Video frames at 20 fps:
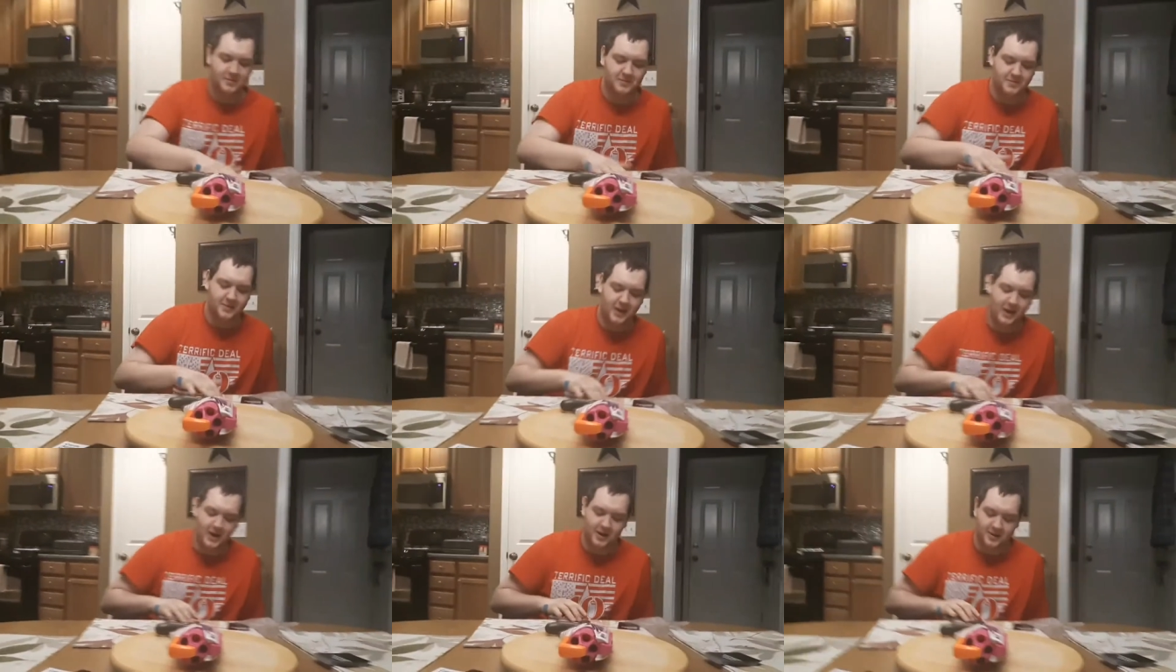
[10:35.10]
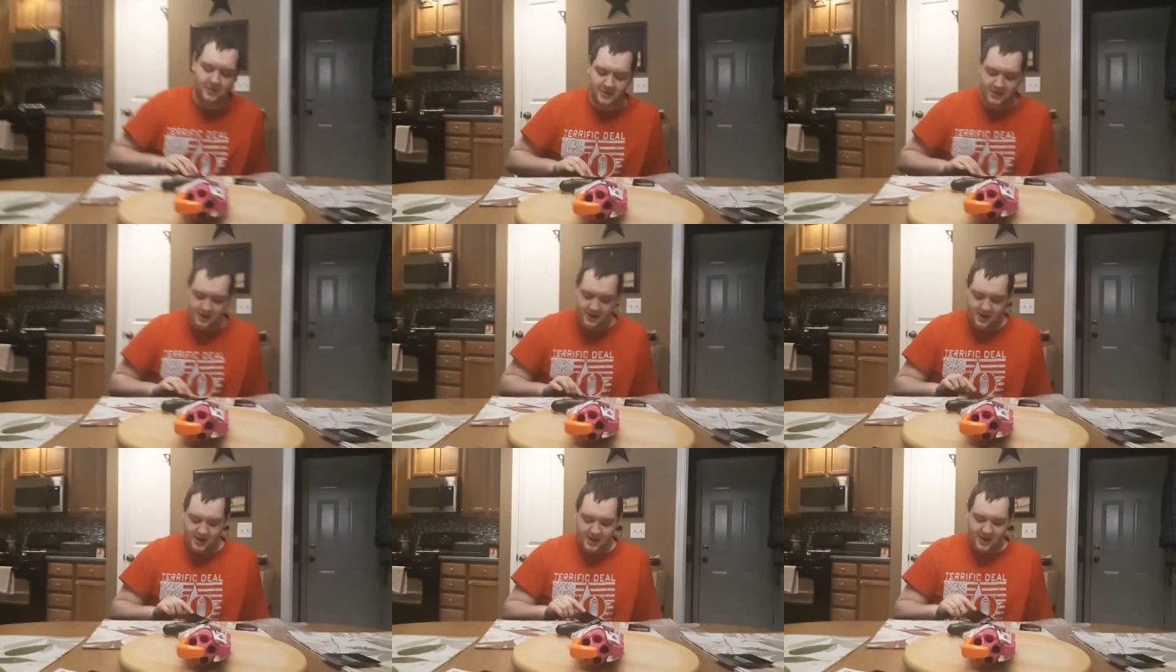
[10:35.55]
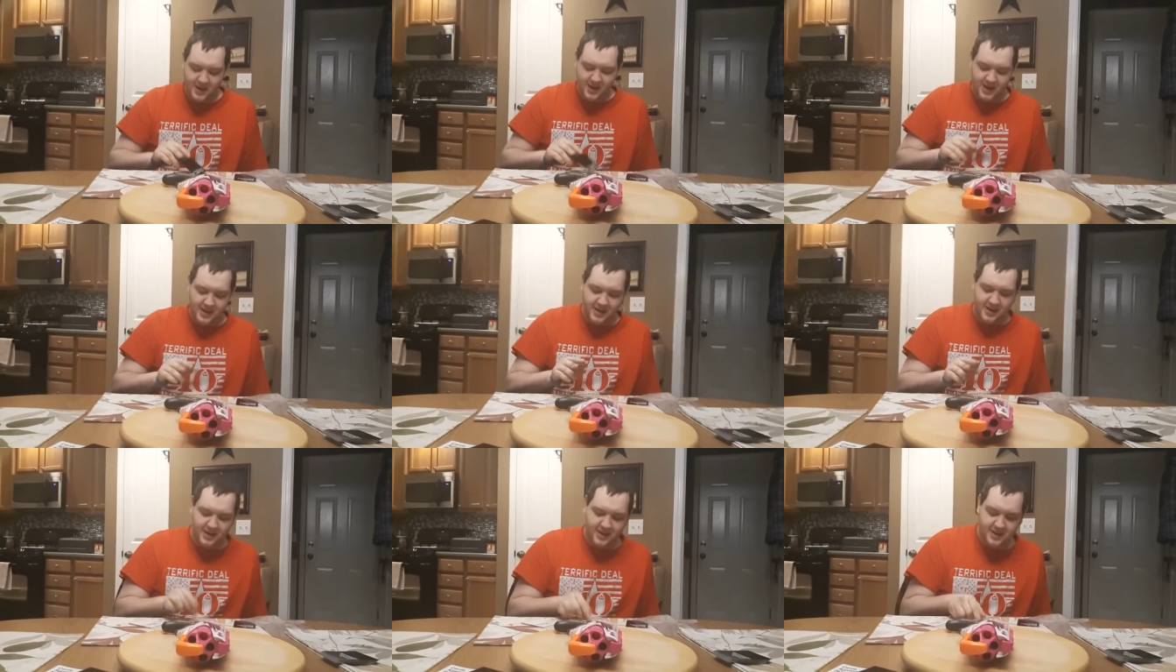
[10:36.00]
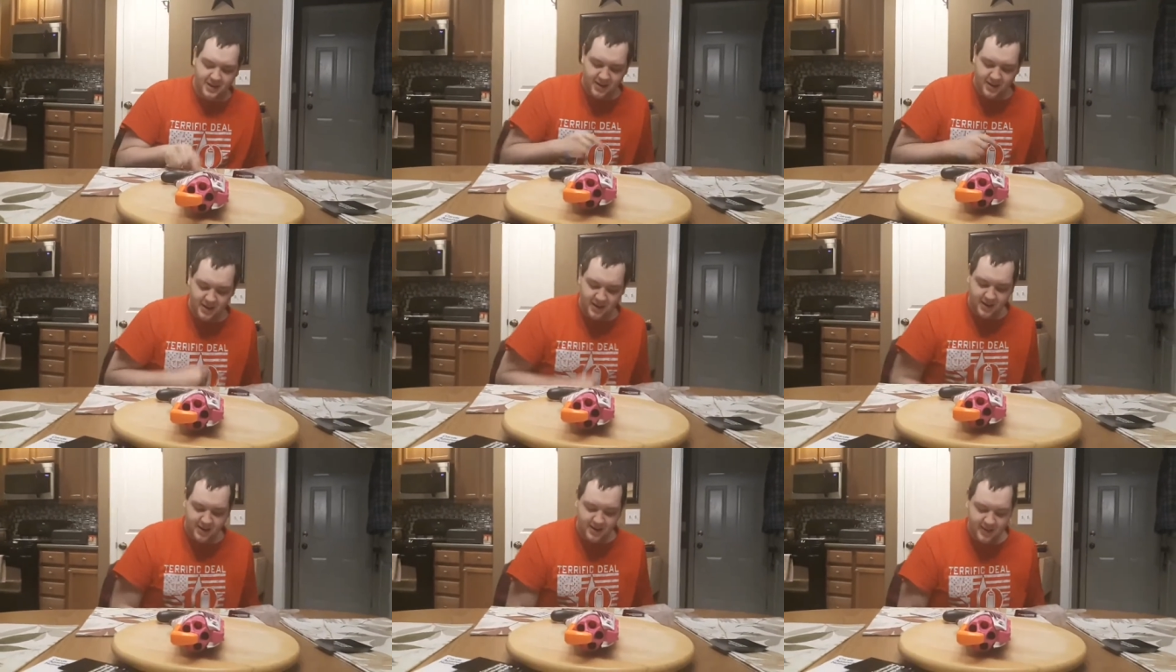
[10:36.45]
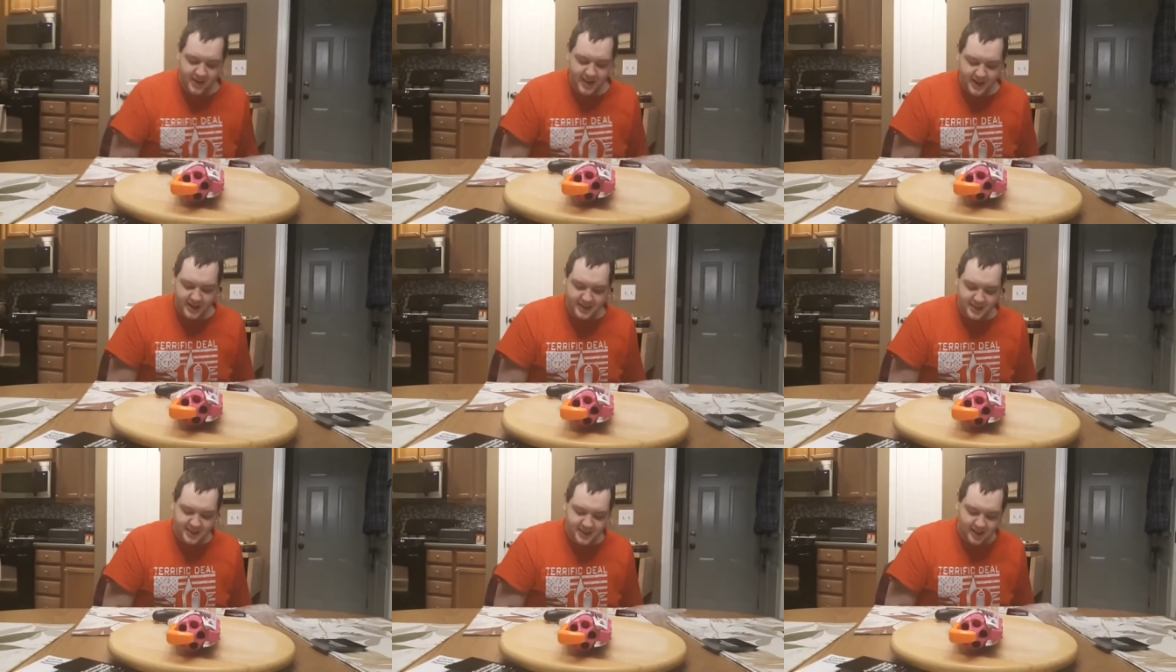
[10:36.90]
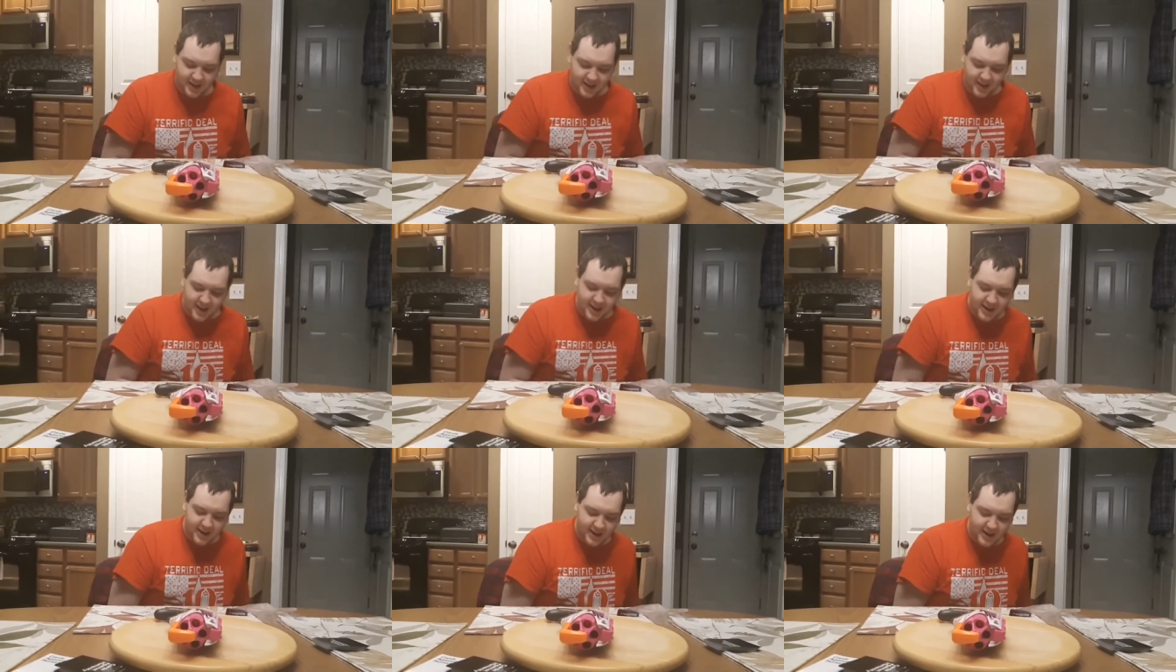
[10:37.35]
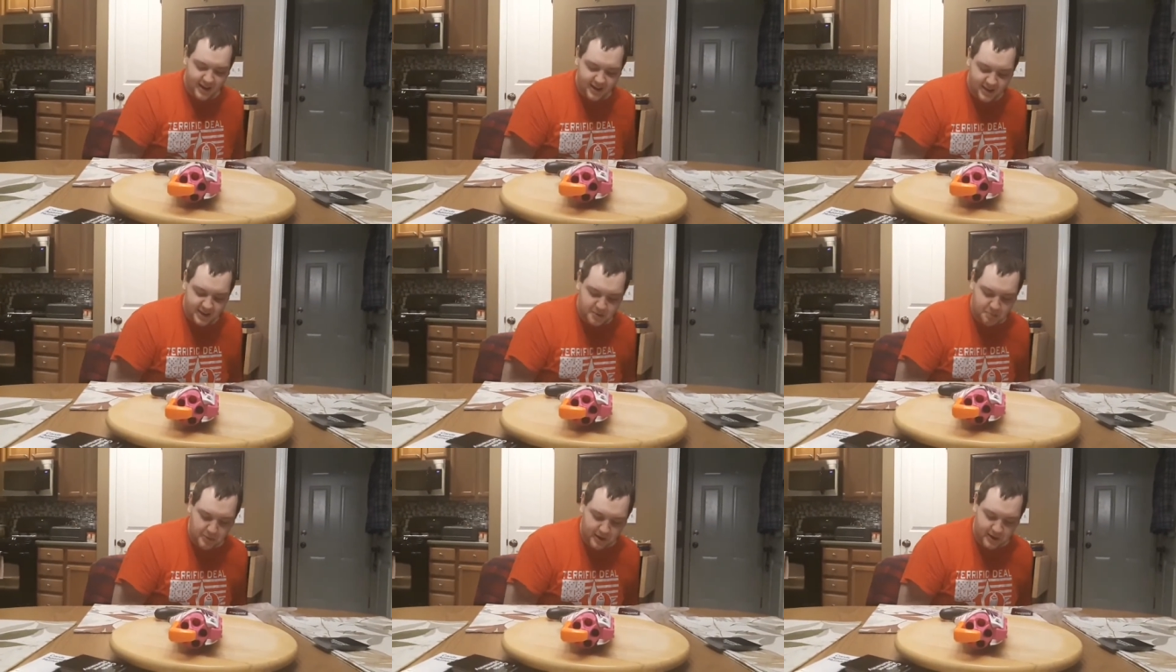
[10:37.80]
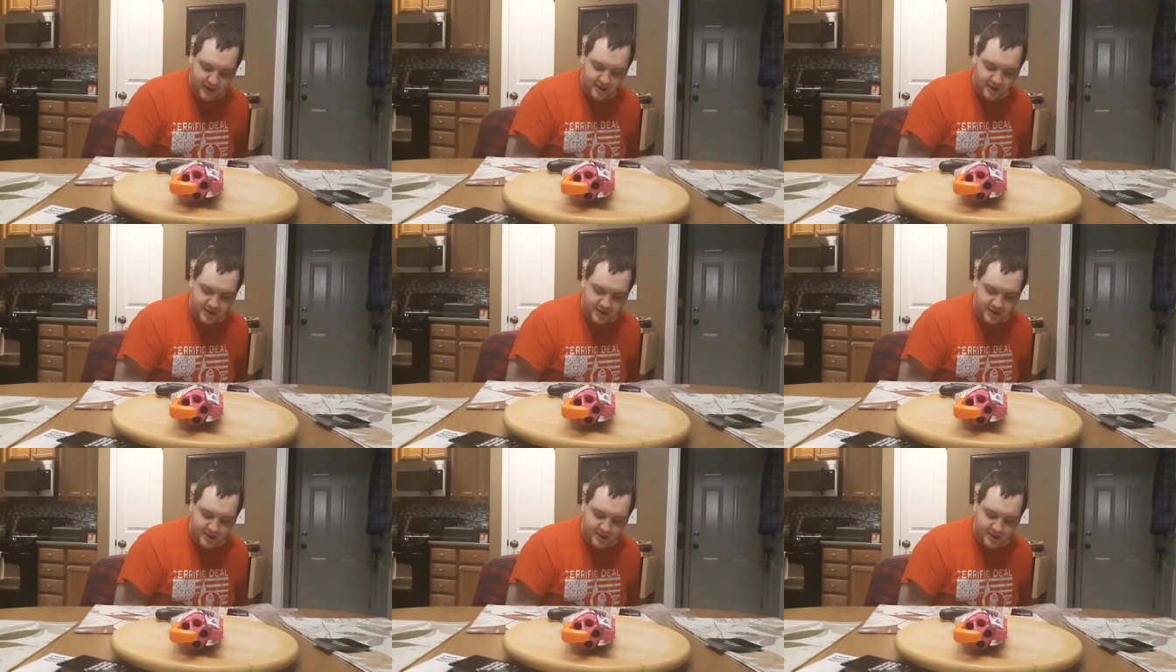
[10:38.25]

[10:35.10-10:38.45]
Oh. Next on ESP.